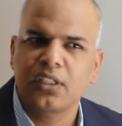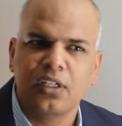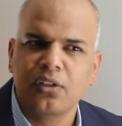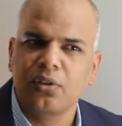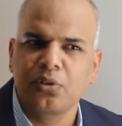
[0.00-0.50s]

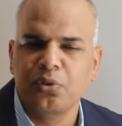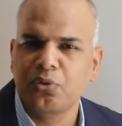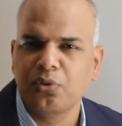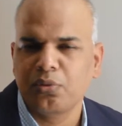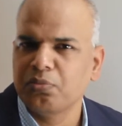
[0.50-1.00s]
then
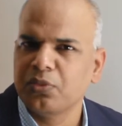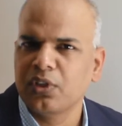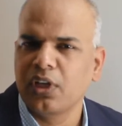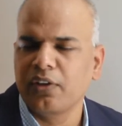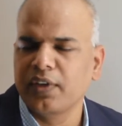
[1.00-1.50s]
you
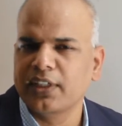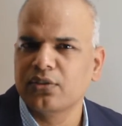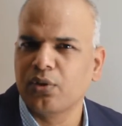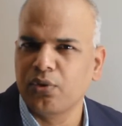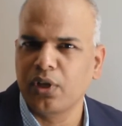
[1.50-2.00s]
life
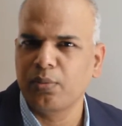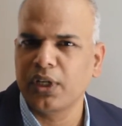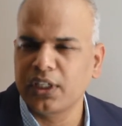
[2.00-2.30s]
gets screwed up.